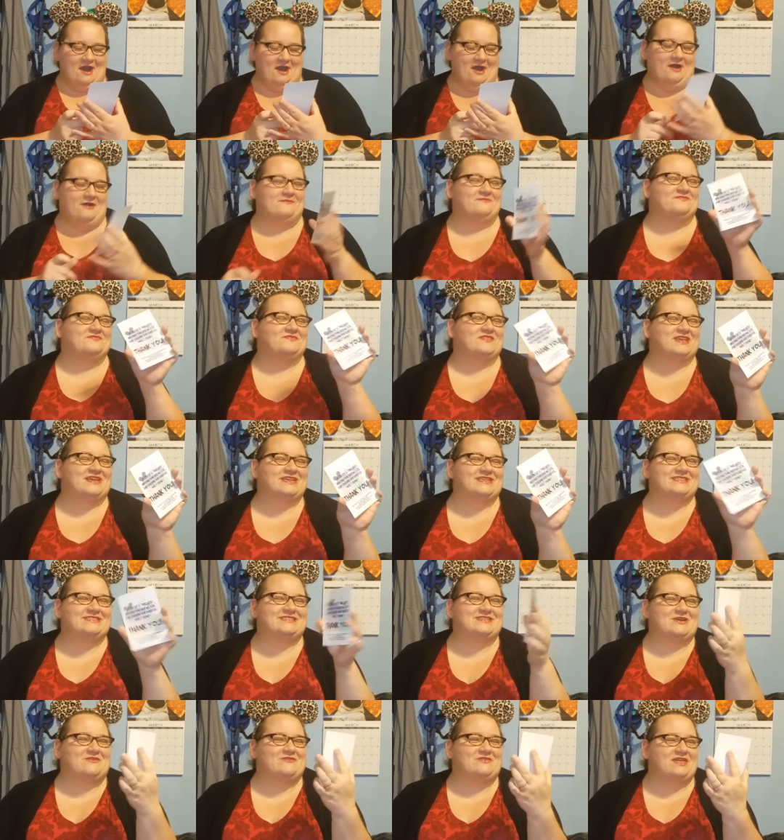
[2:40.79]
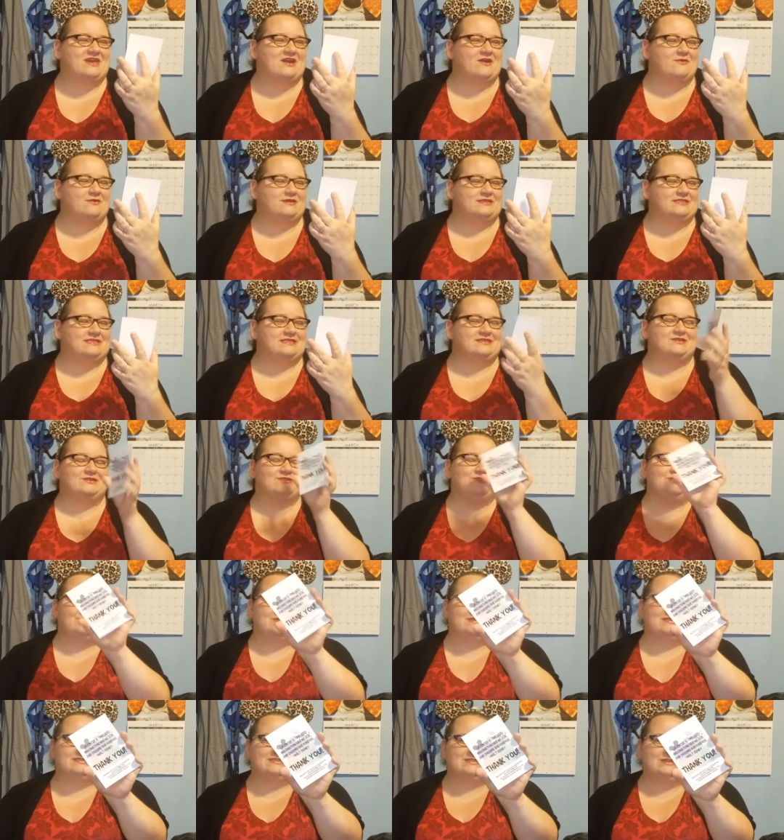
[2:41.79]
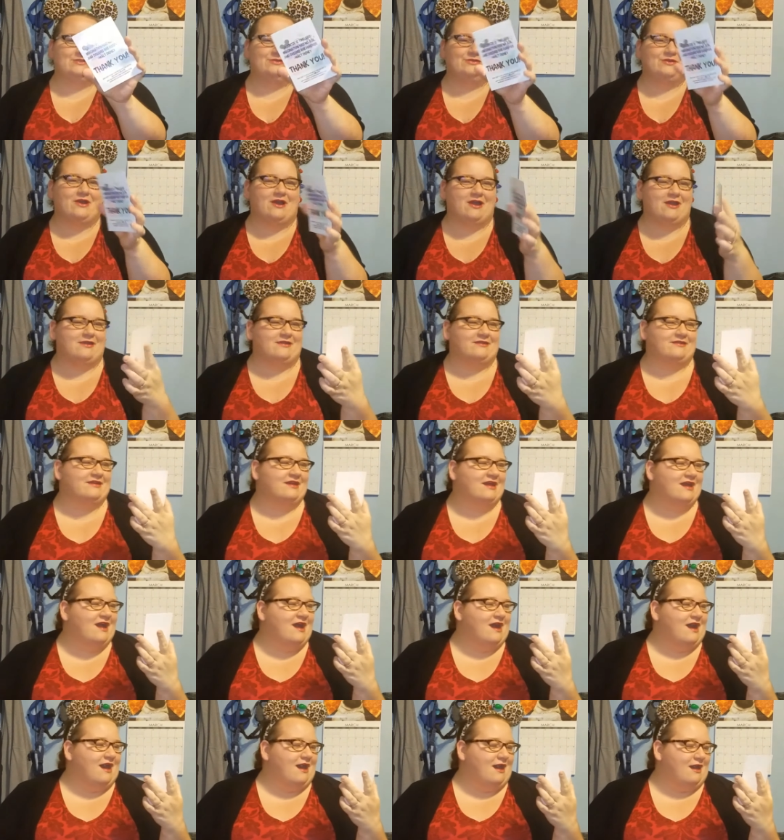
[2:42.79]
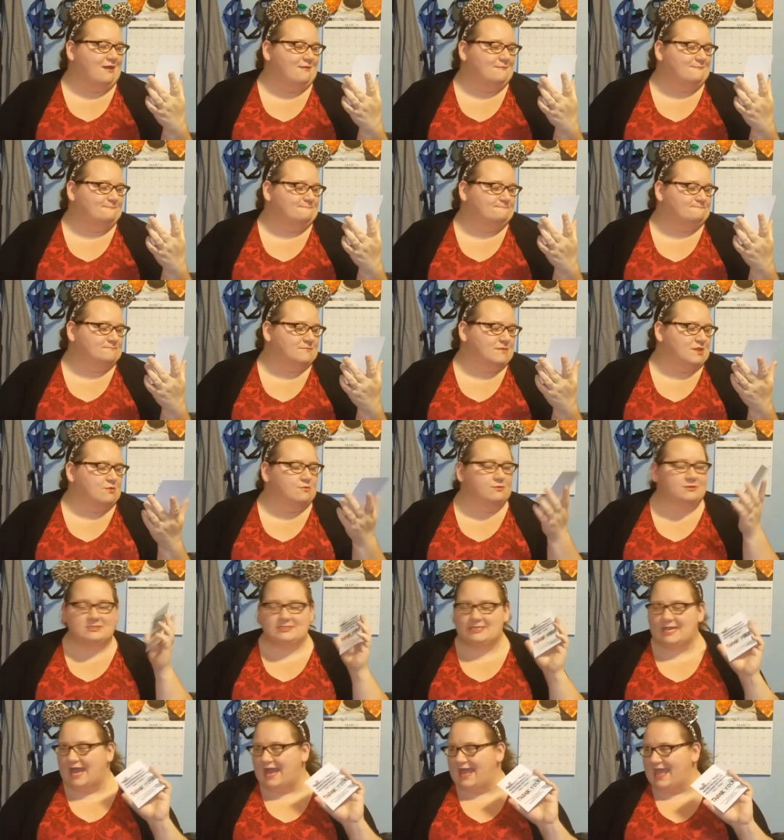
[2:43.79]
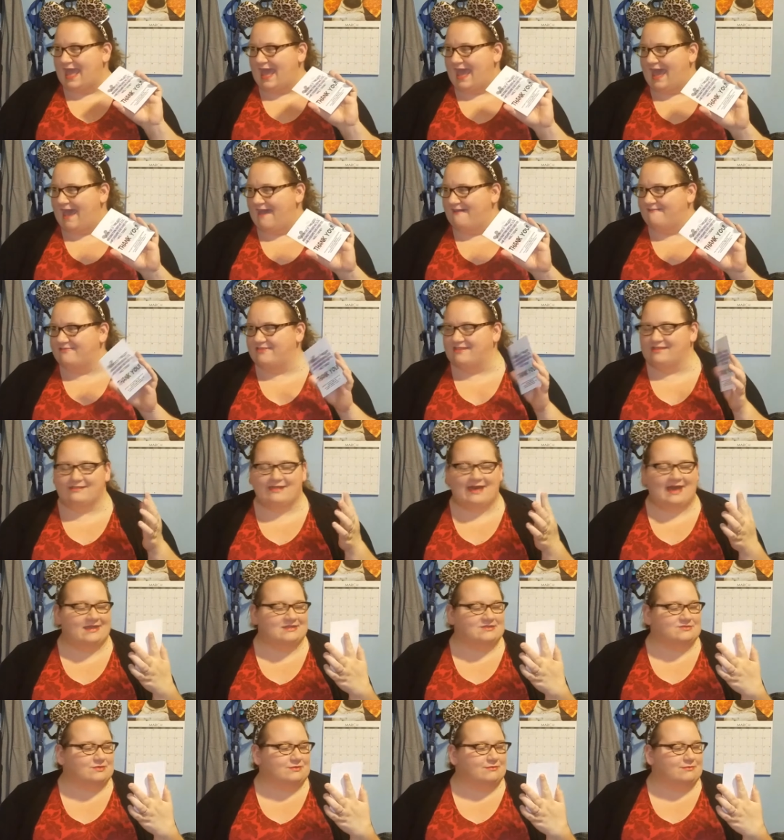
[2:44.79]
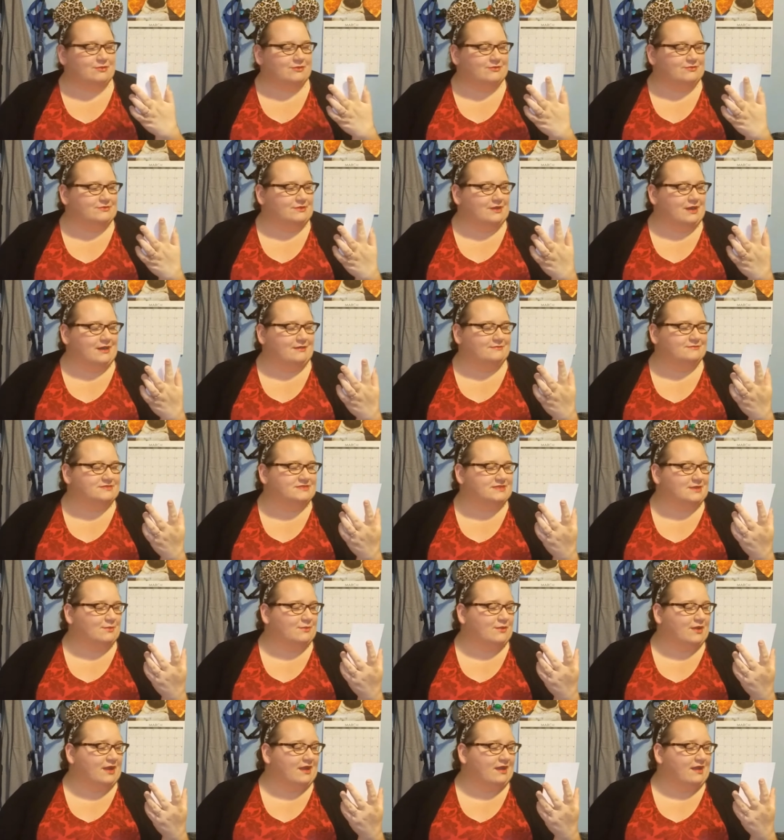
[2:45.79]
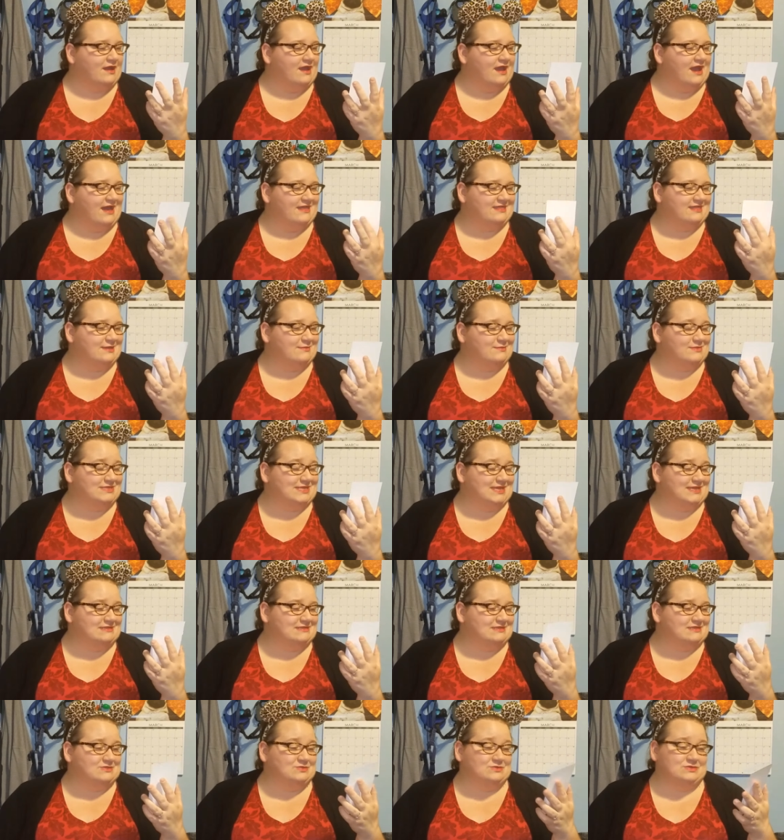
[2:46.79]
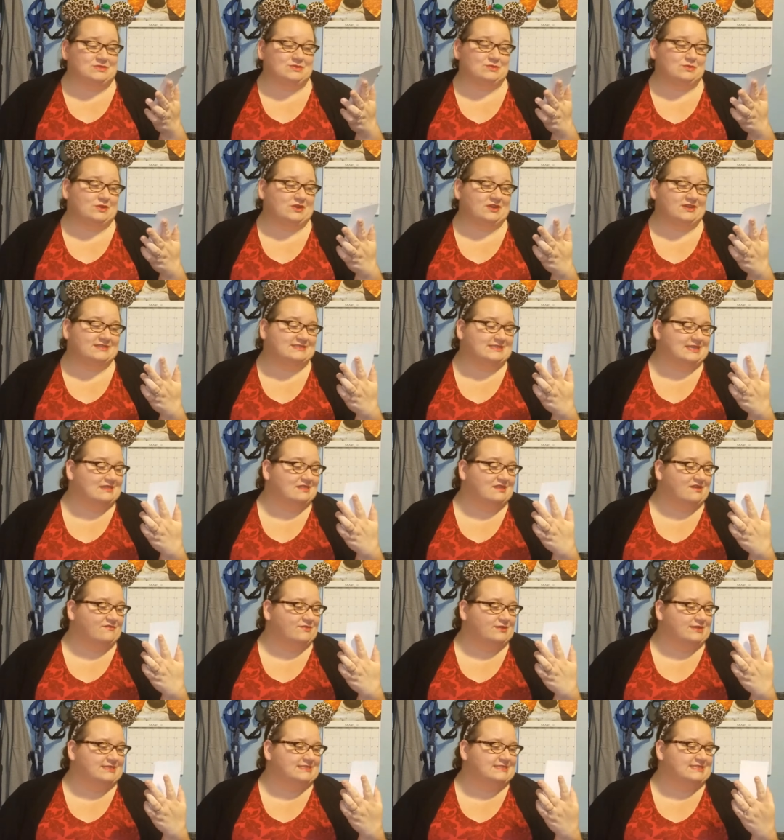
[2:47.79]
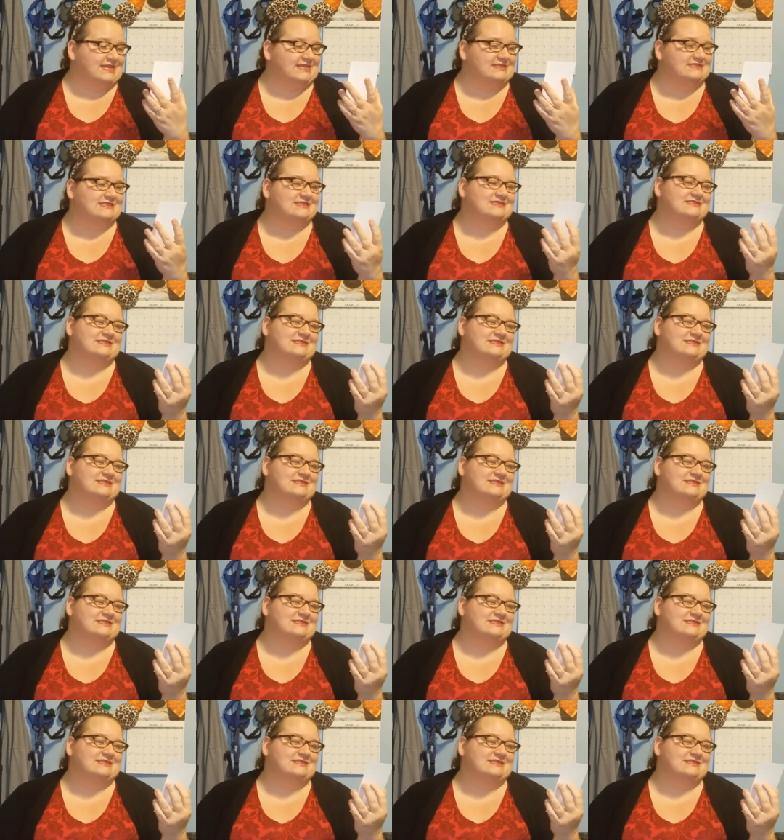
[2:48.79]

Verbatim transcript: Um, so they always include this little card, um, which I have the last one um, somewhere. I think I'm gonna take this one to work because I love what it says.